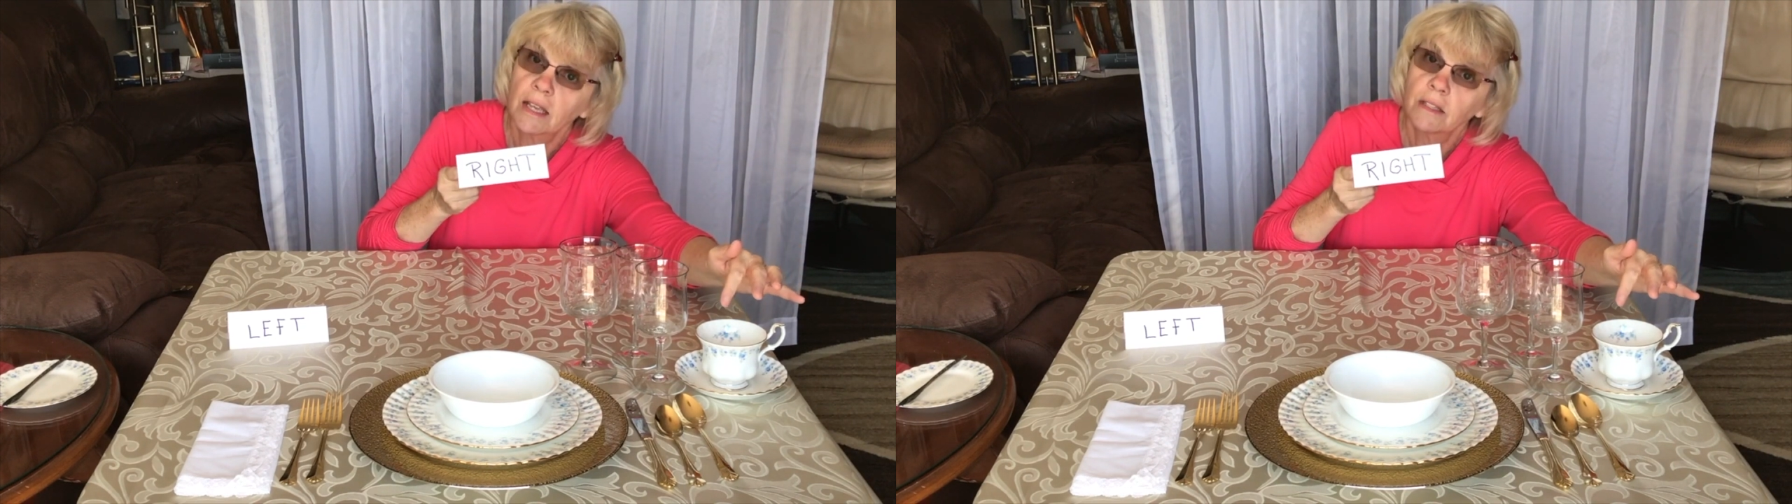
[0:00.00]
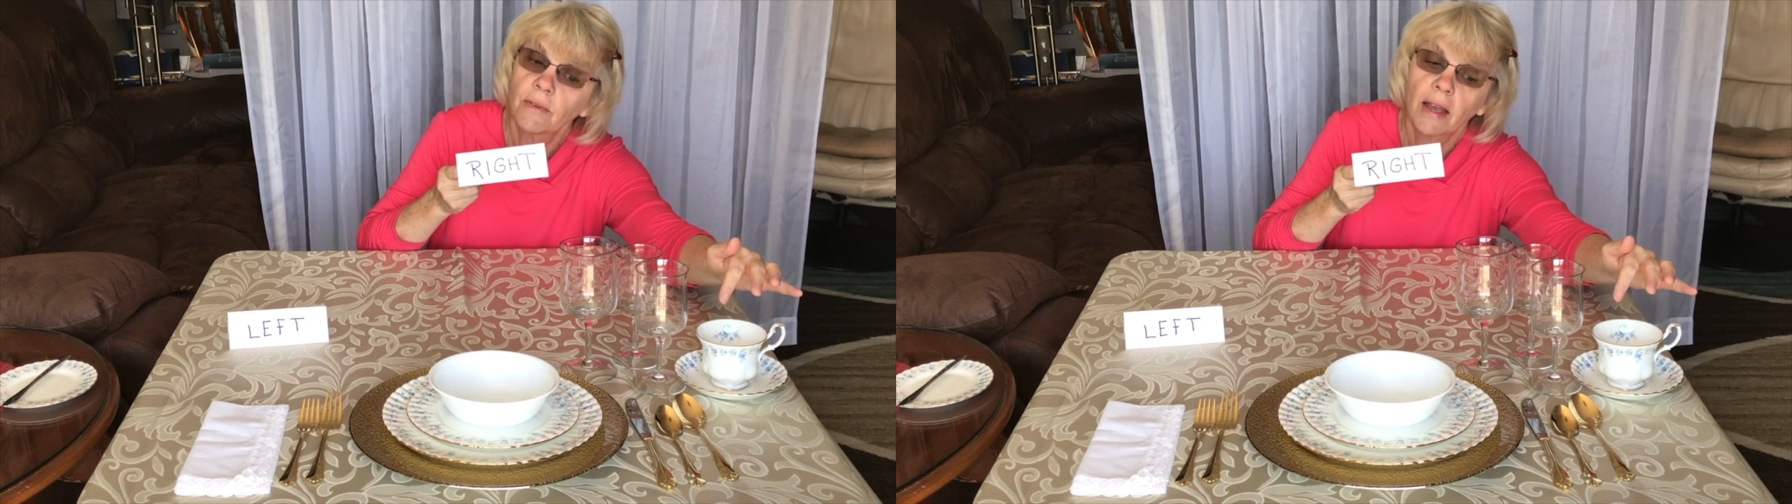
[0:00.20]

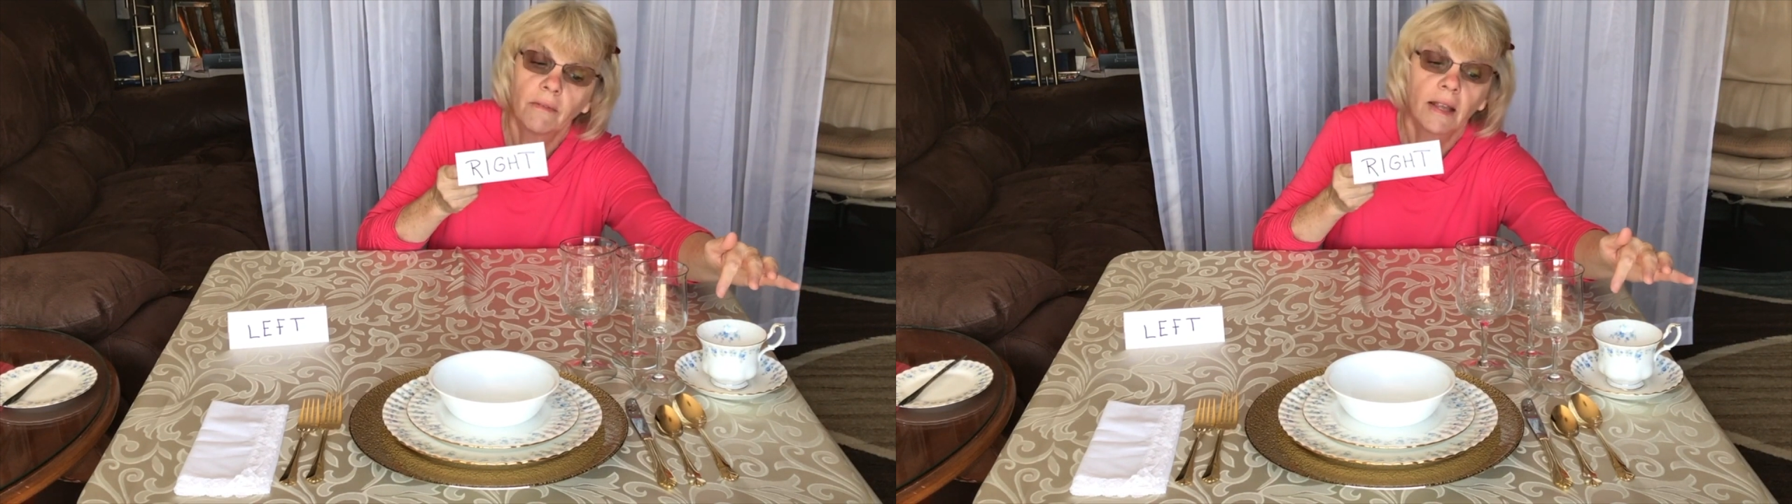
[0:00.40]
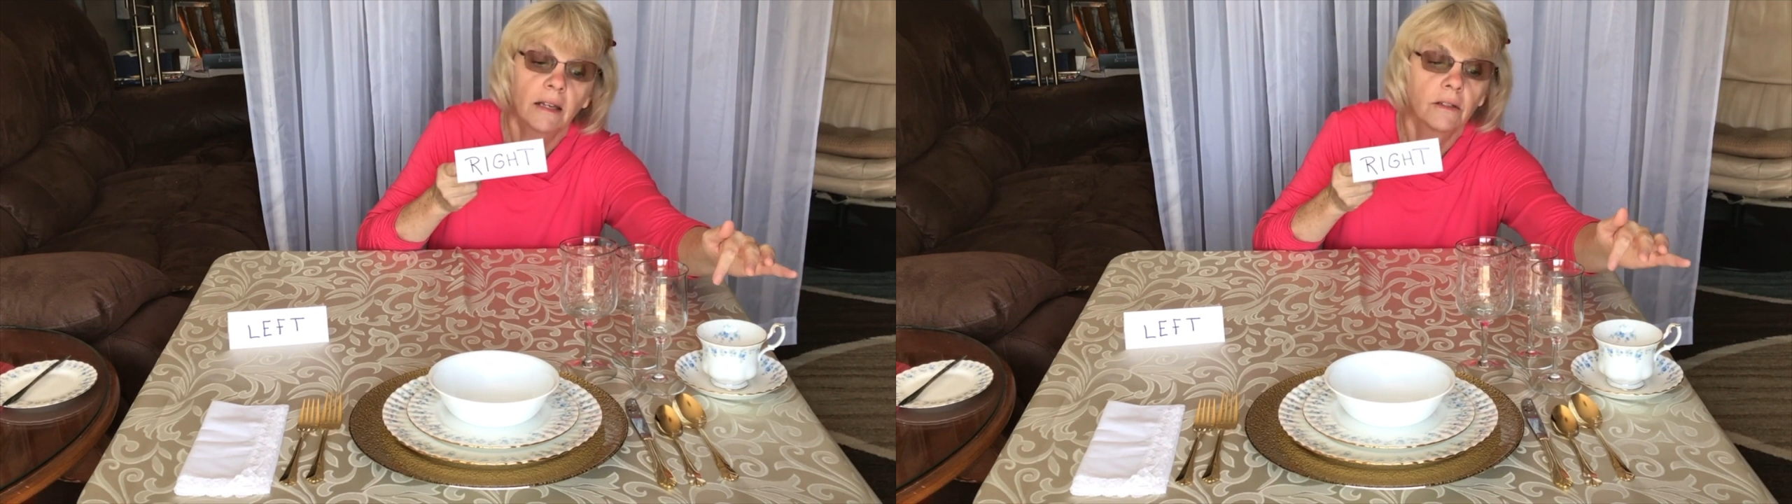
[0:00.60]
has
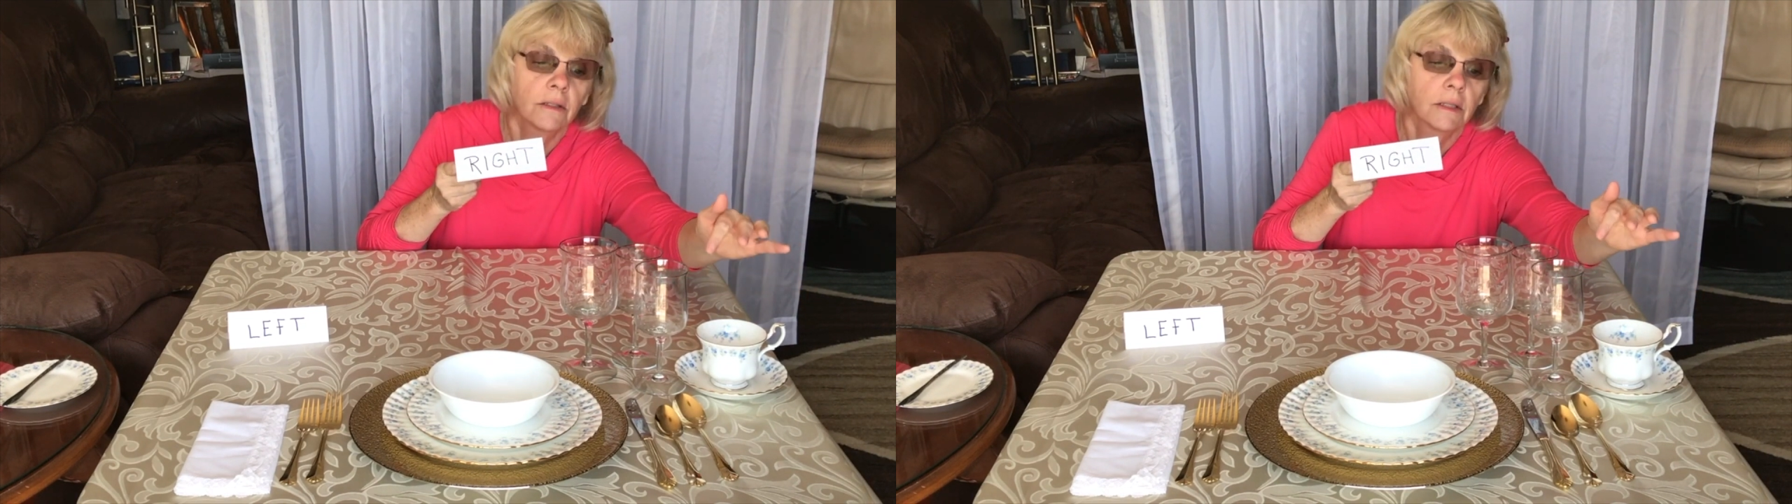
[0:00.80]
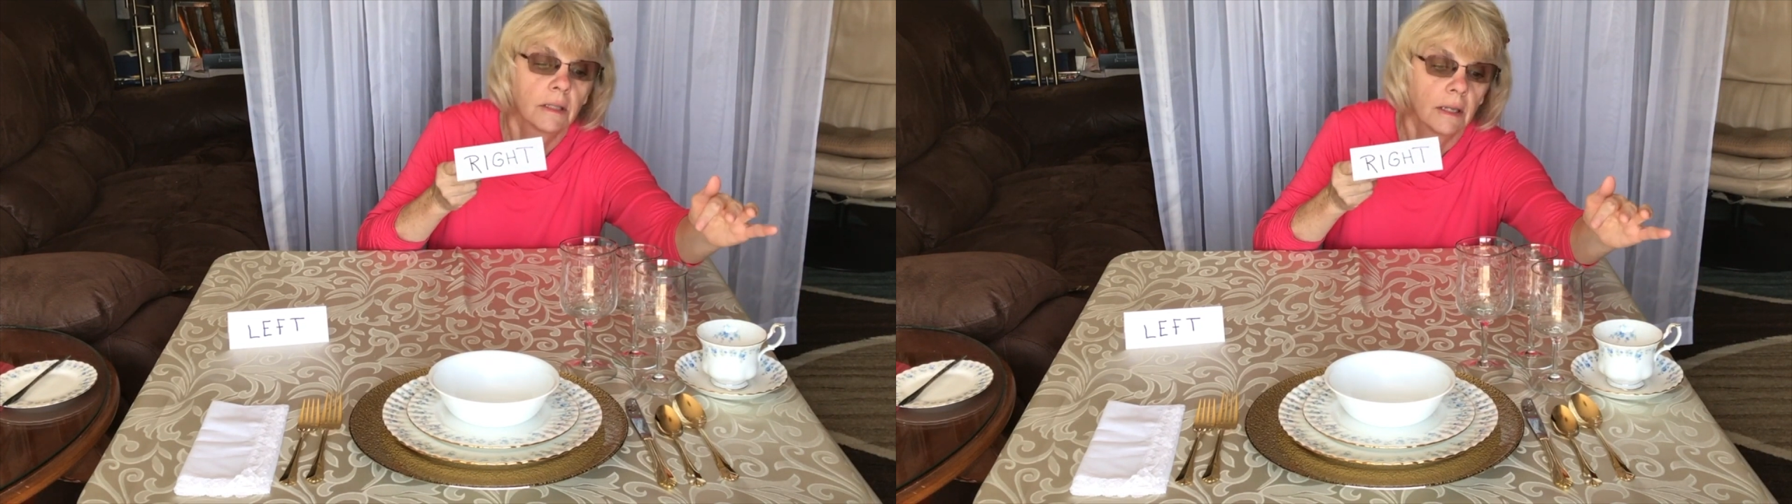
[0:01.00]
5
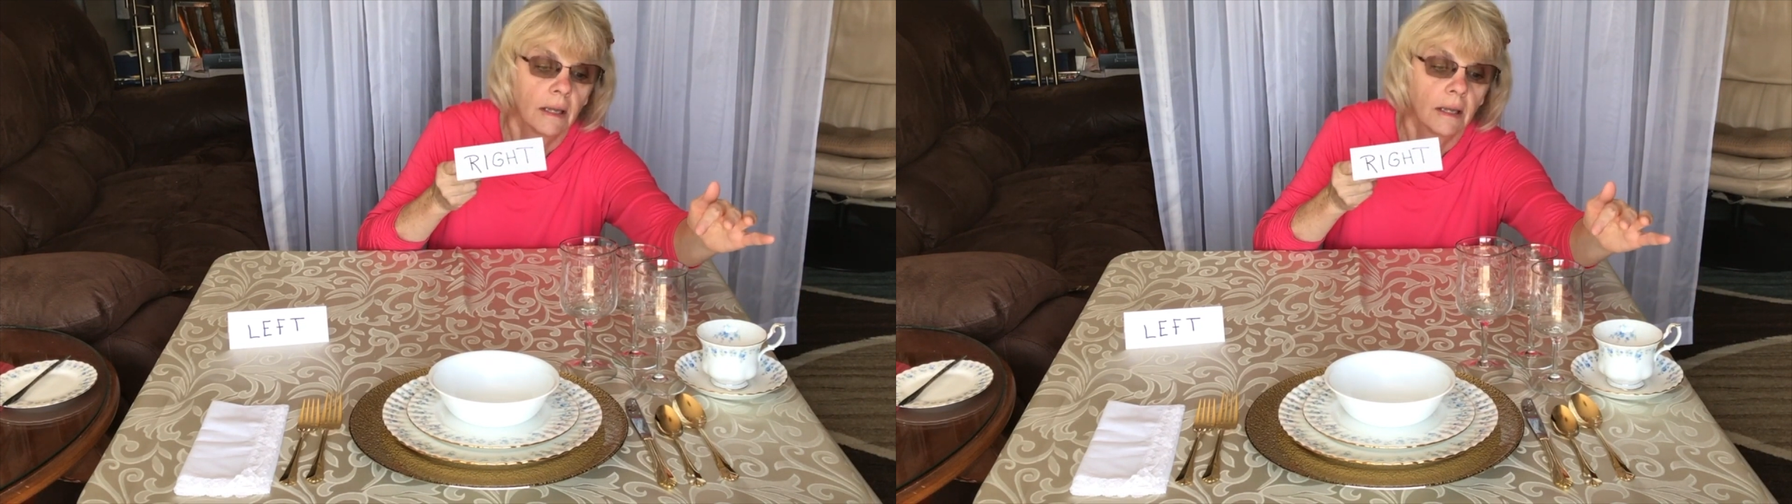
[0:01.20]
letters,